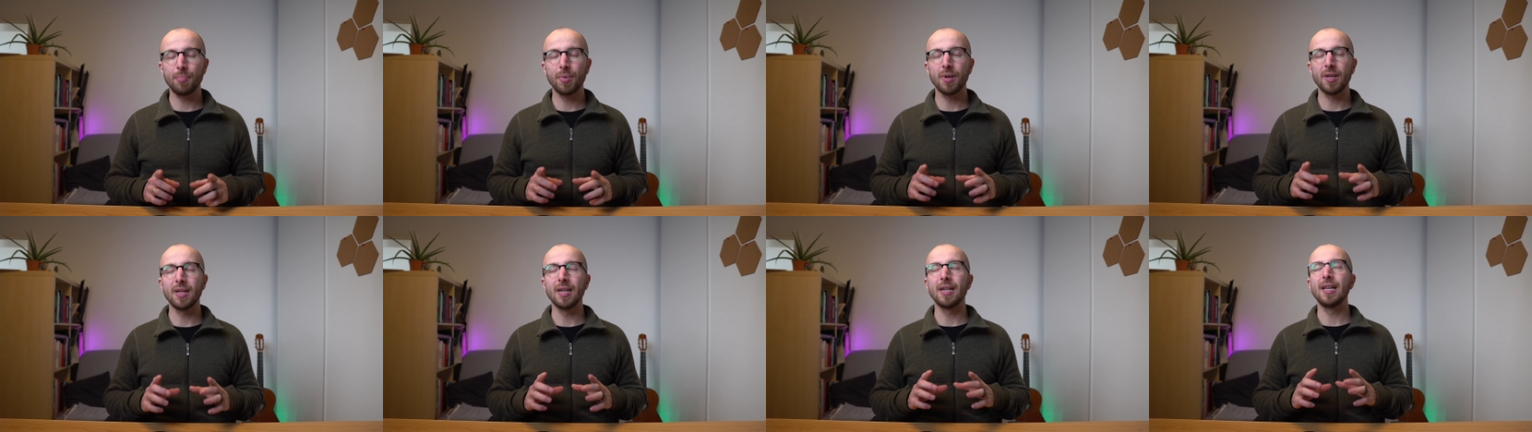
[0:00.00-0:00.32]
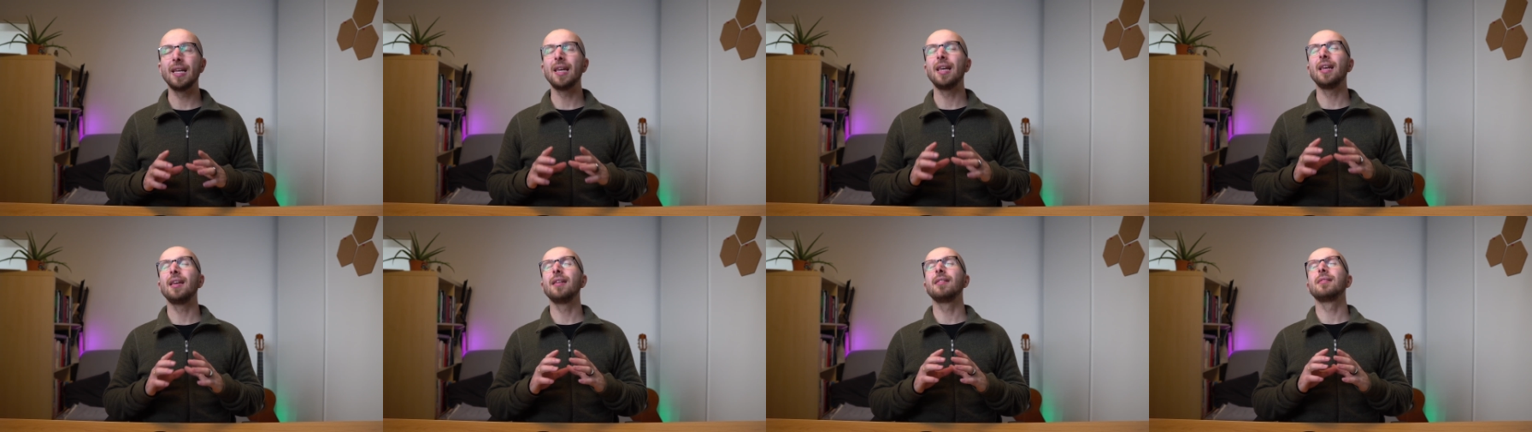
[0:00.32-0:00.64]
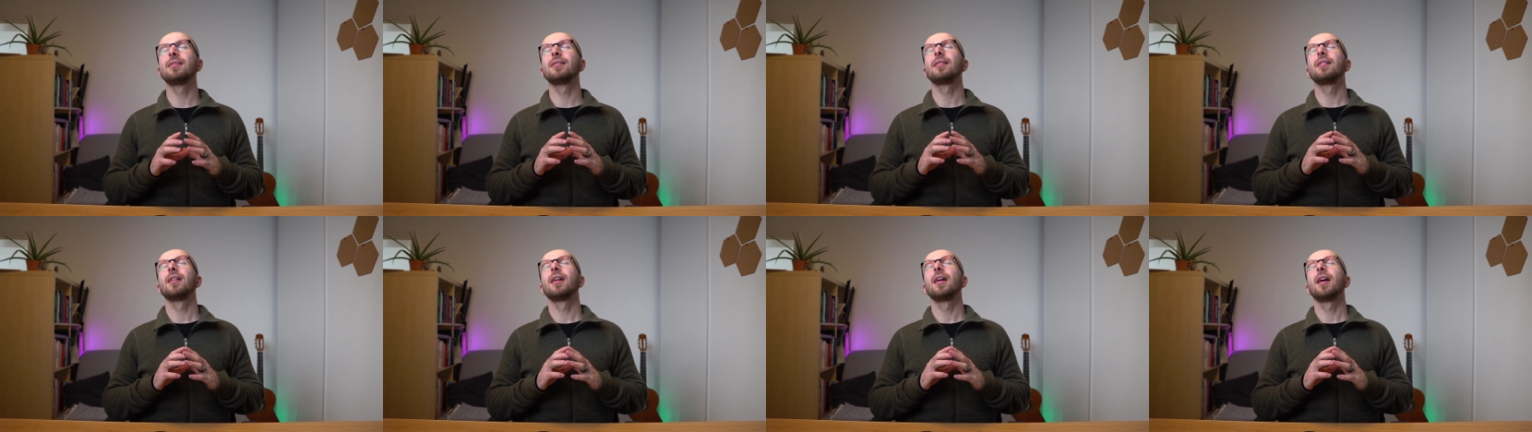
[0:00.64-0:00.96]
but it
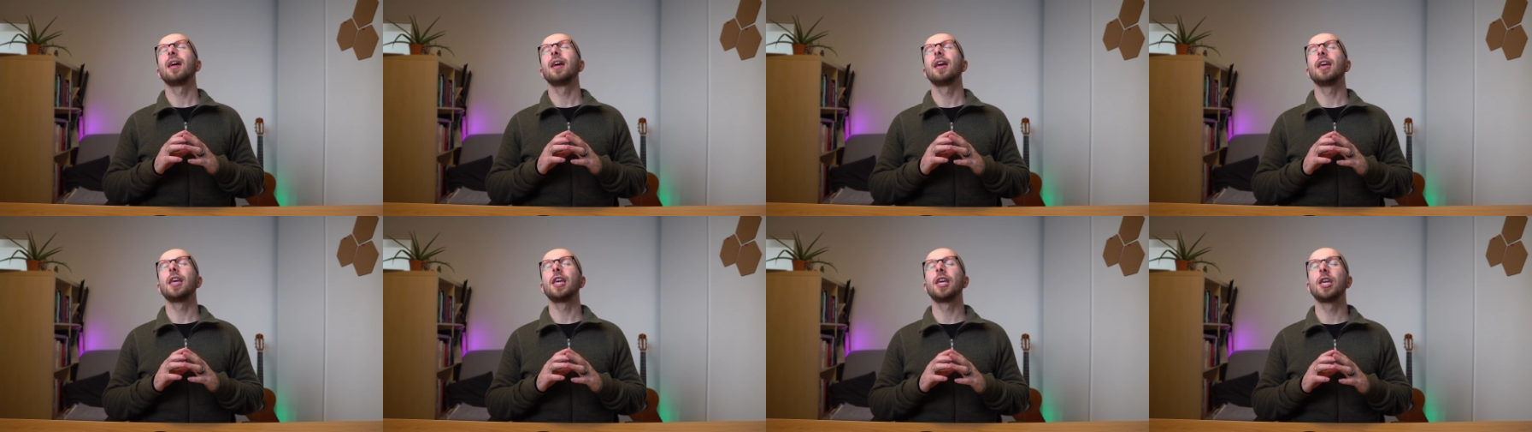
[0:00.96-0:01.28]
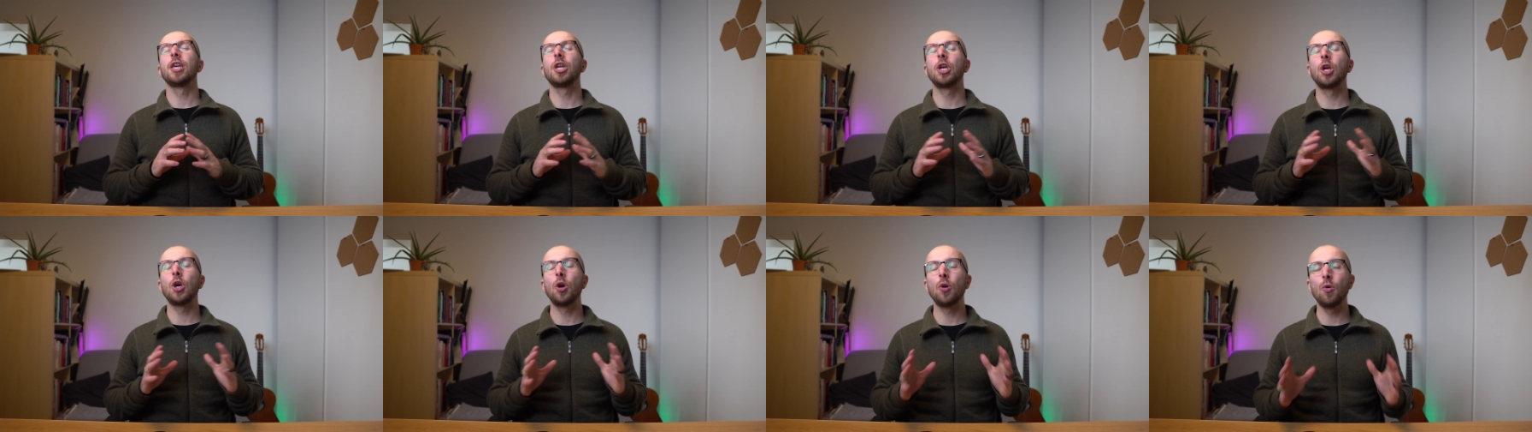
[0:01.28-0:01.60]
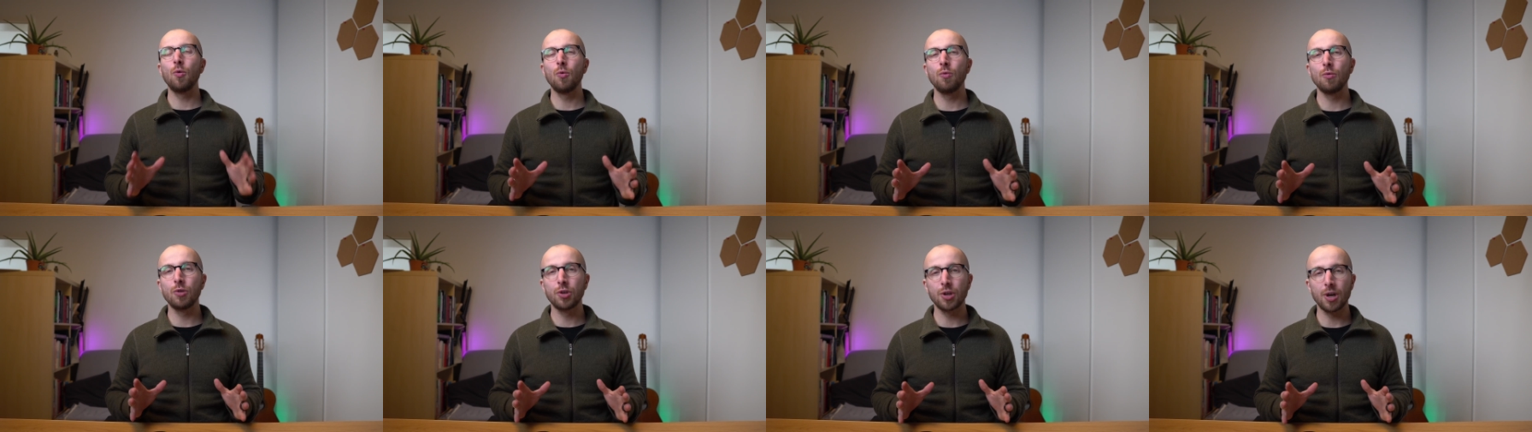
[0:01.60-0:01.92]
is a
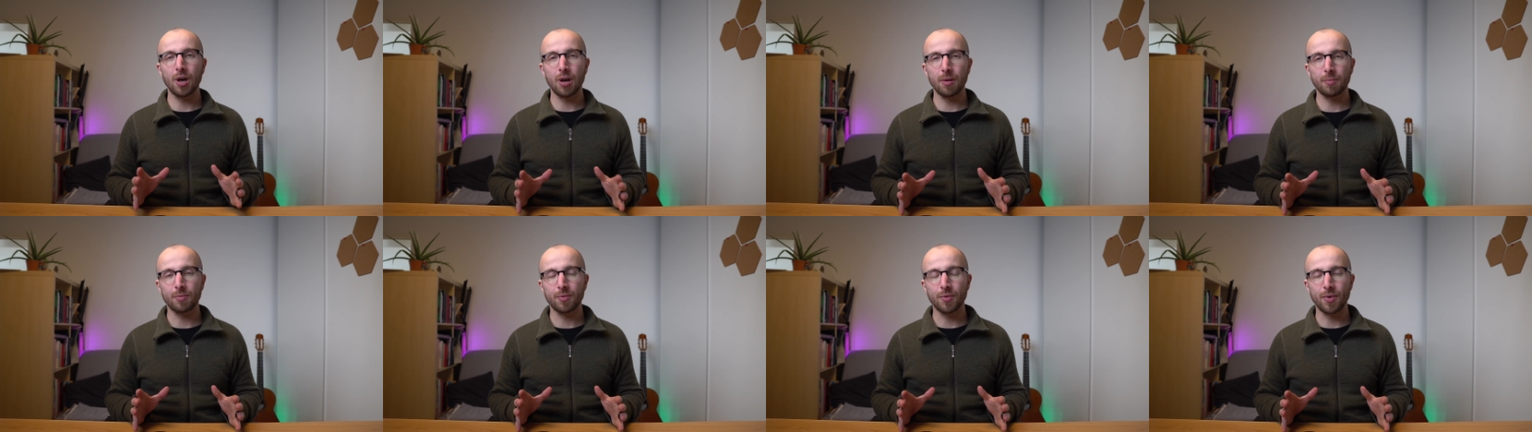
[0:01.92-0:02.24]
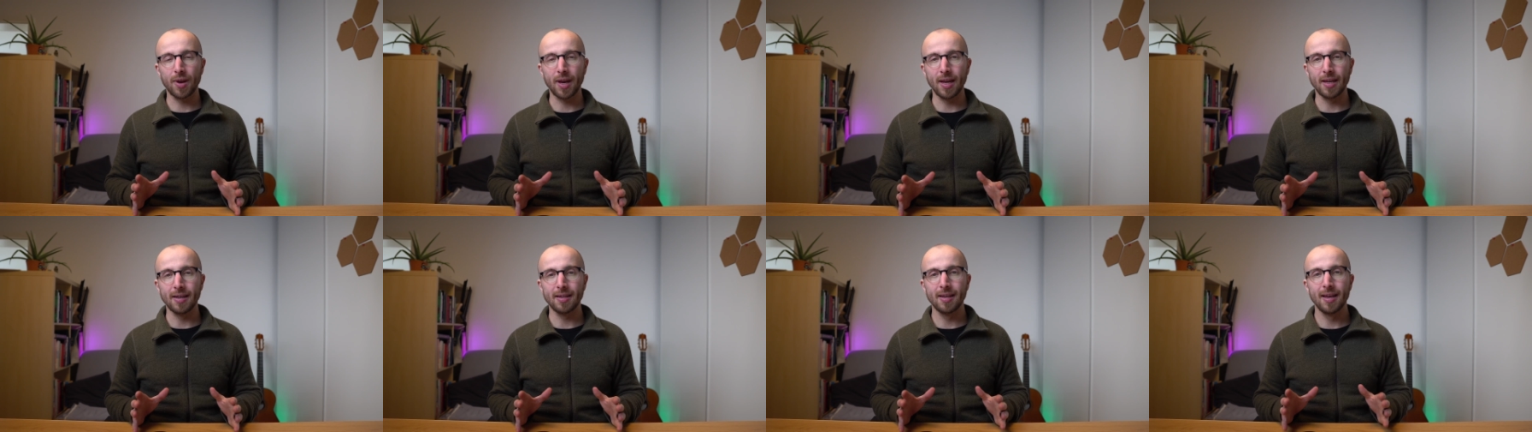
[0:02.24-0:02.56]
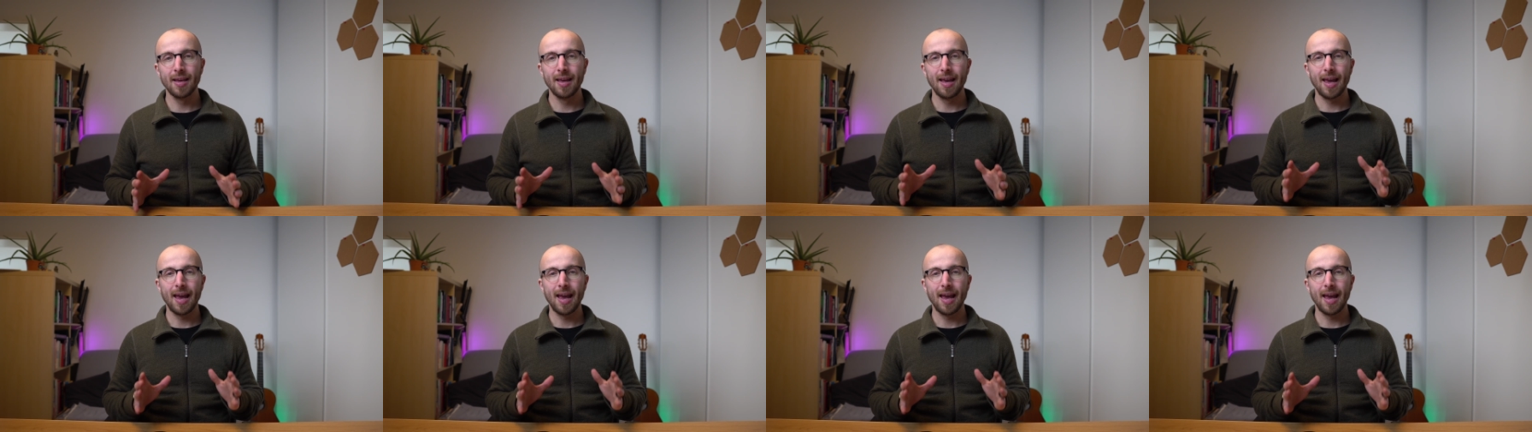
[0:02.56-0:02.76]
huge upgrade